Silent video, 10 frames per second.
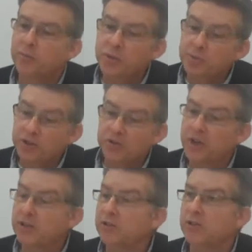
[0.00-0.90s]
and be much
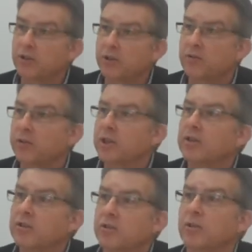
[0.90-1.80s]
faster on their
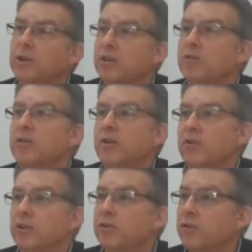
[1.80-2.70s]
feet to identify
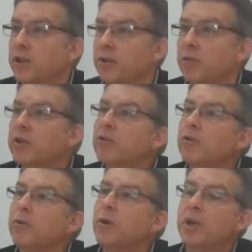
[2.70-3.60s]
sectors they go
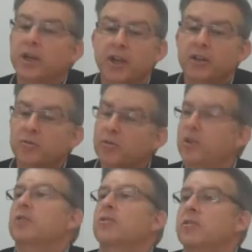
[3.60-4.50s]
into and even
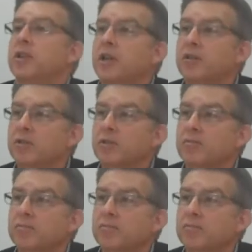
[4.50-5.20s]
sectors they exit.